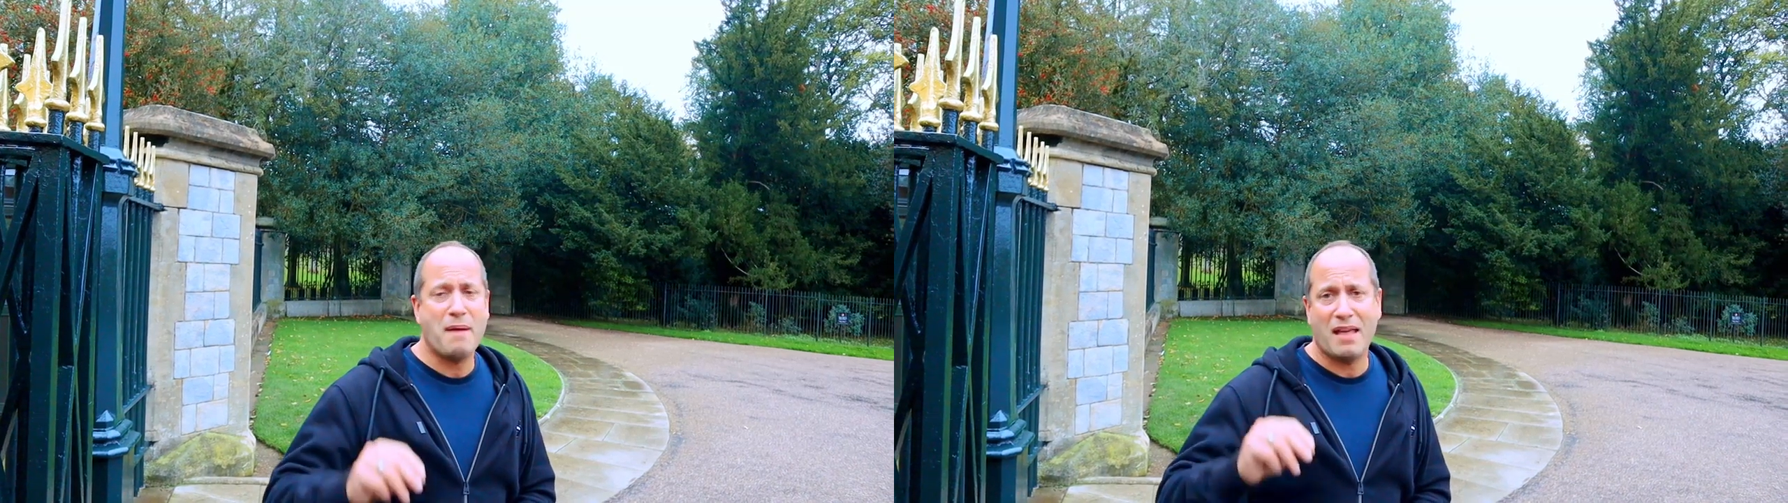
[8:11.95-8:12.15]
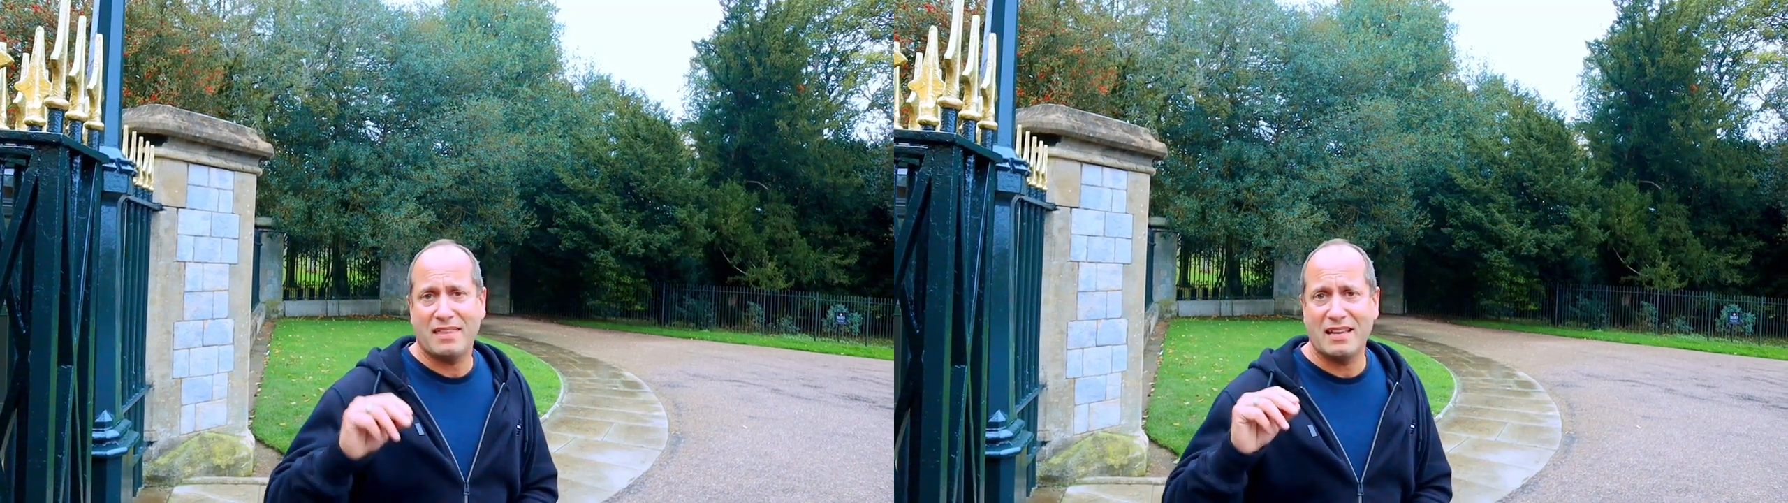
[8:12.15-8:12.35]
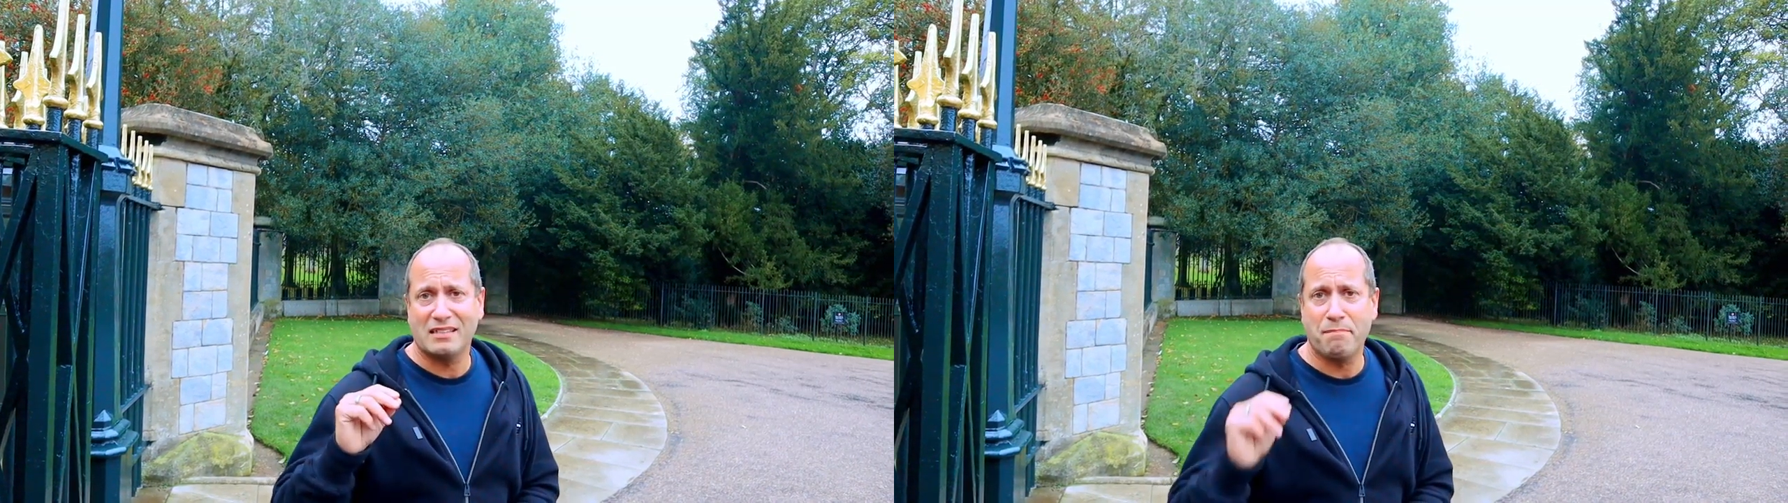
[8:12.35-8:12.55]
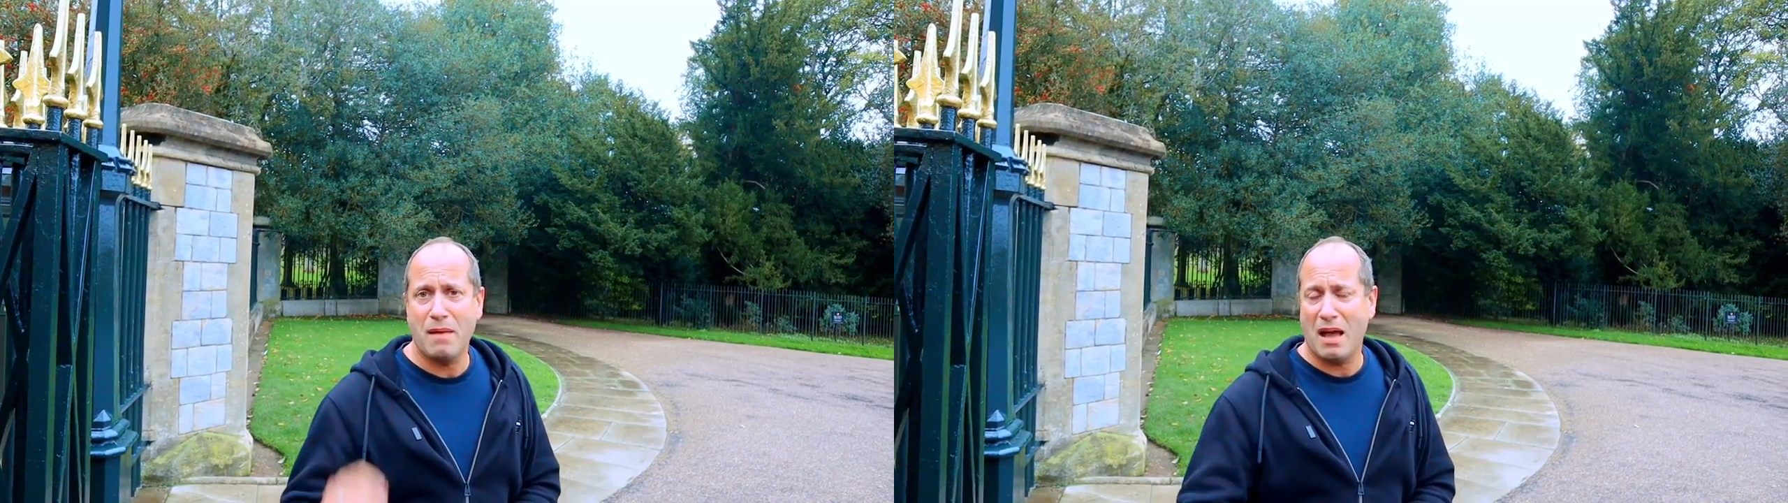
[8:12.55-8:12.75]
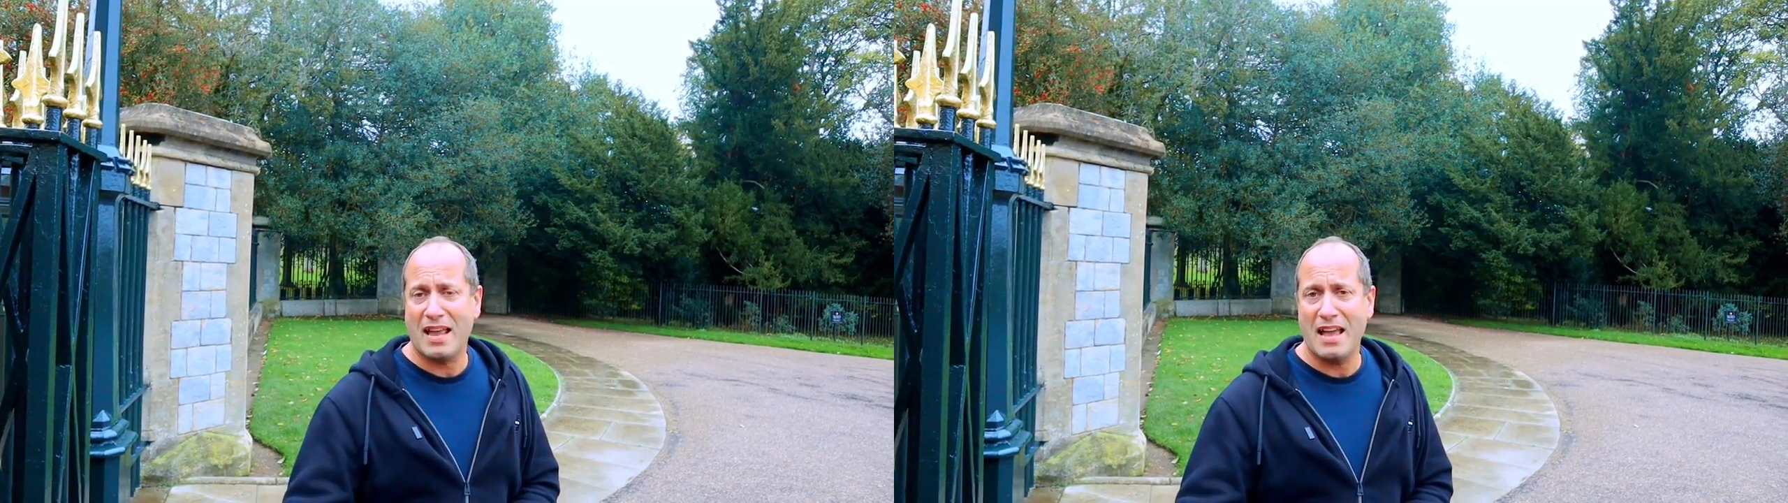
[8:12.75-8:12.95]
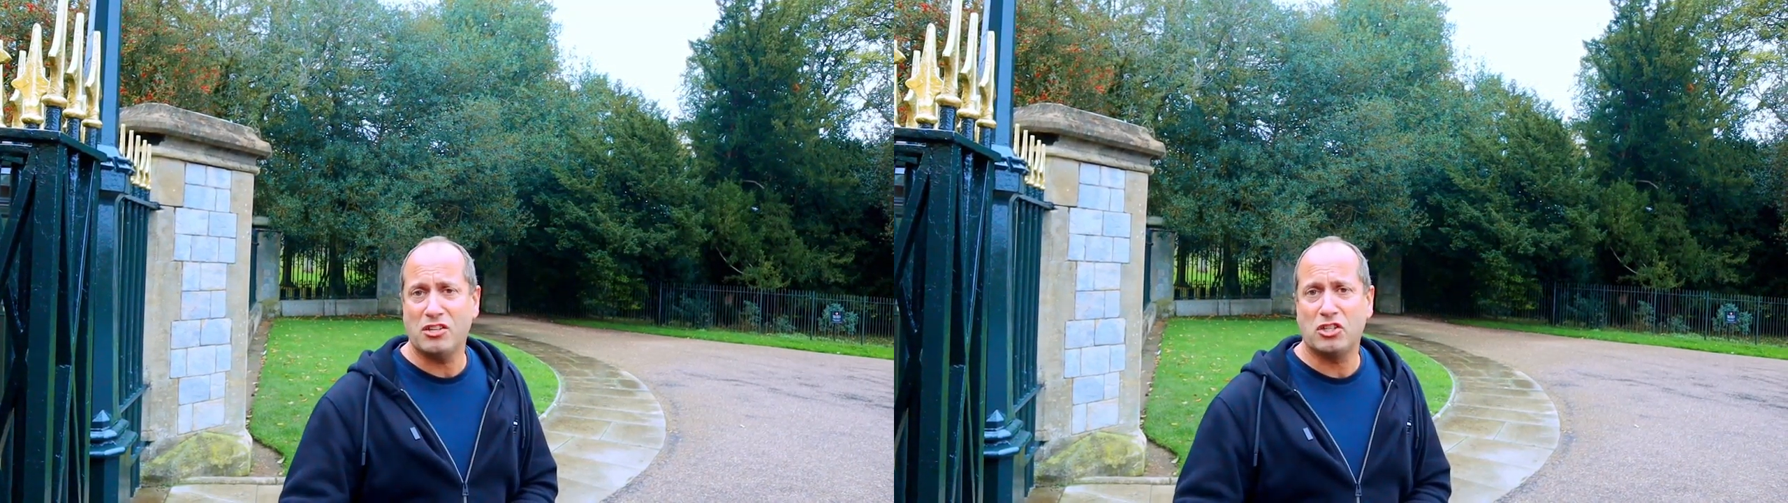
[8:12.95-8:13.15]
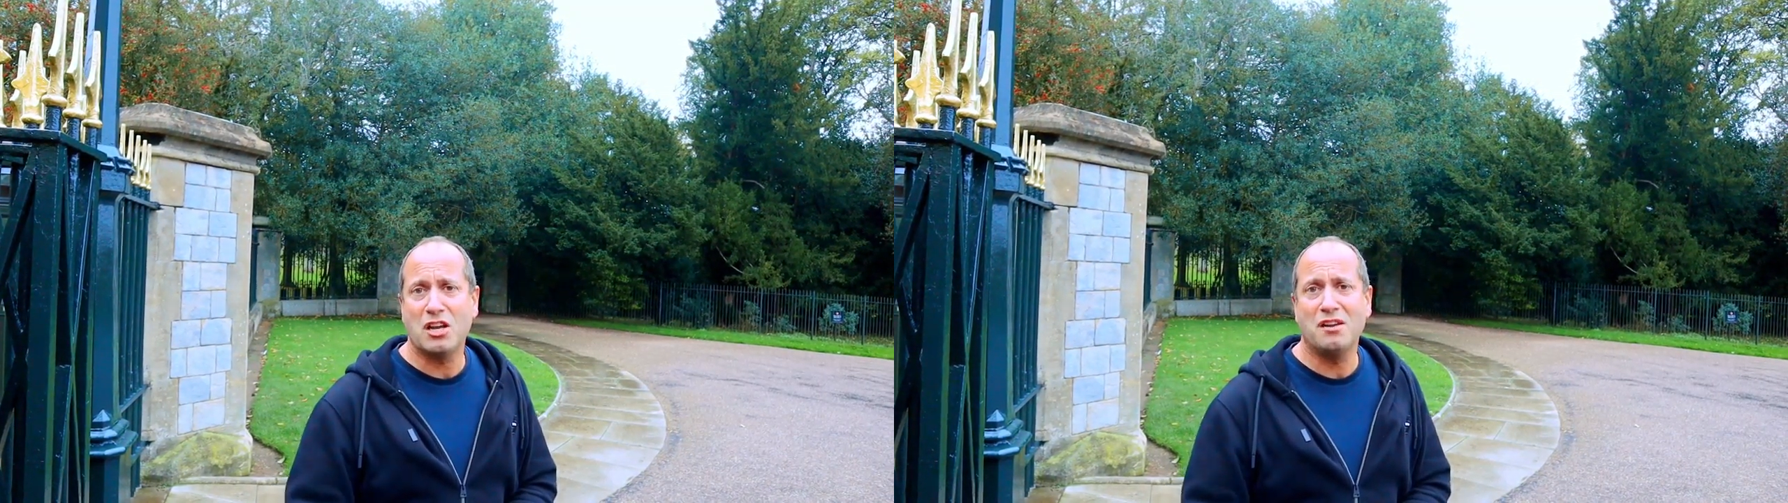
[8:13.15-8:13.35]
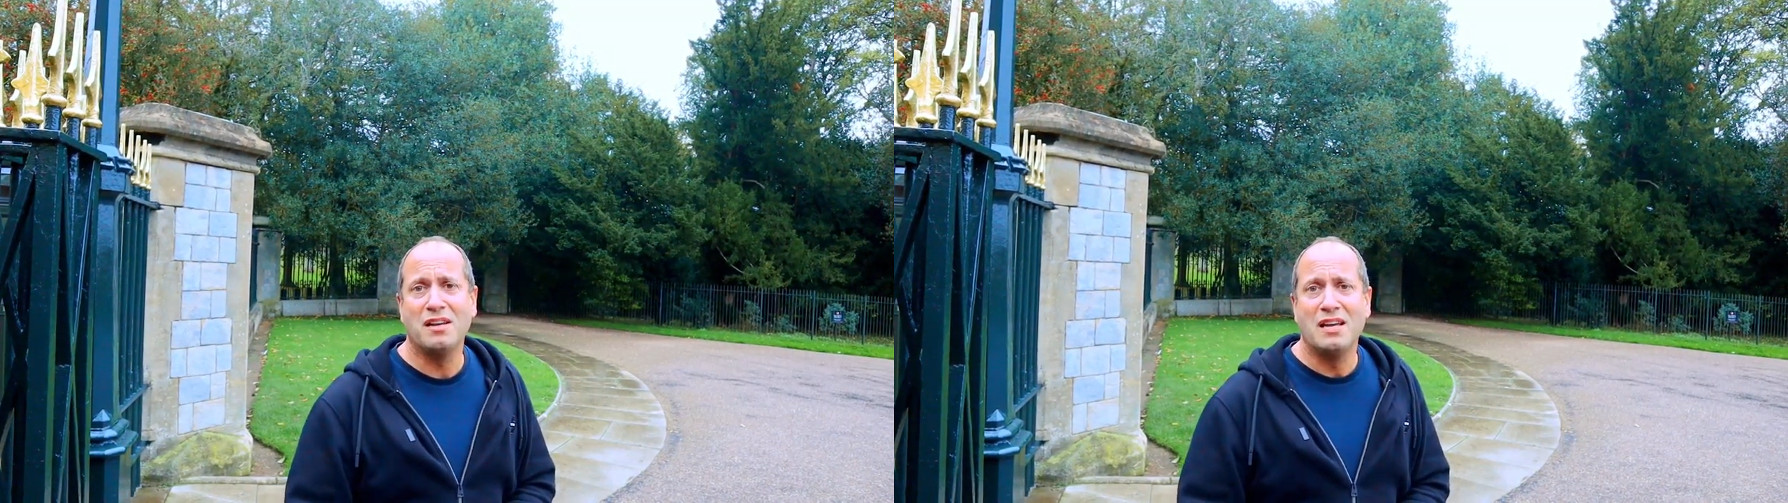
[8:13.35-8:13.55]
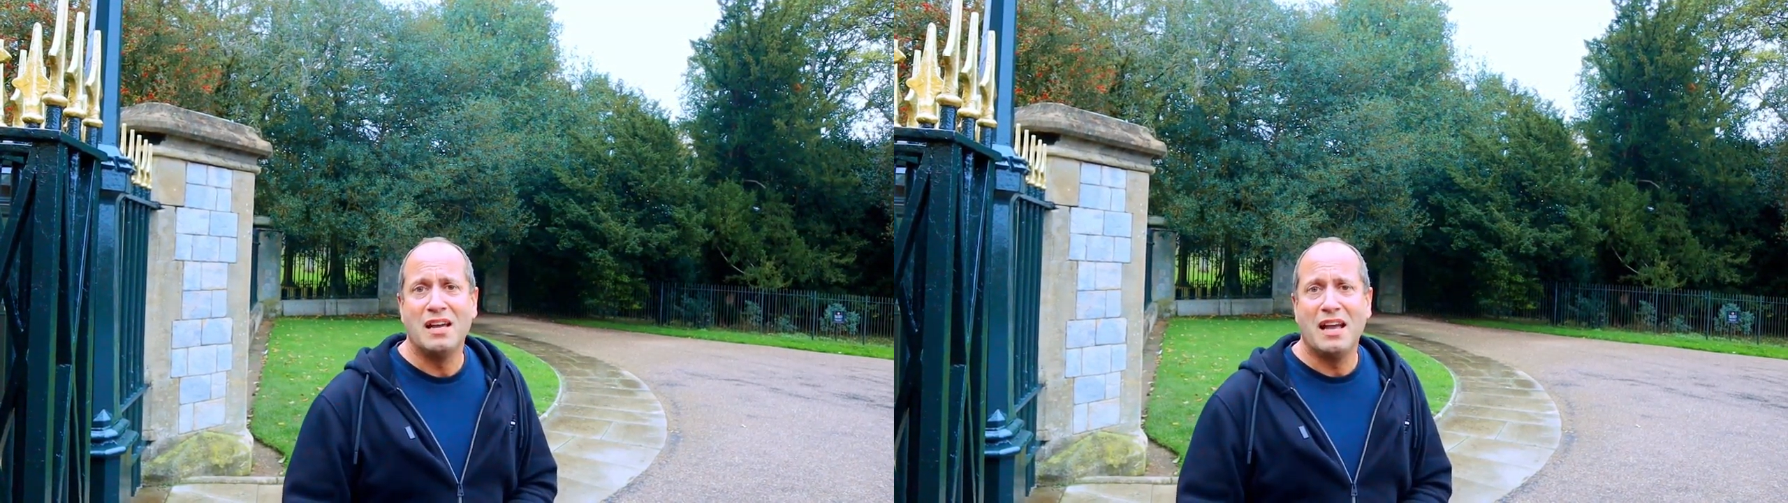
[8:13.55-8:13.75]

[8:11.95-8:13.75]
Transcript: the bad things against you.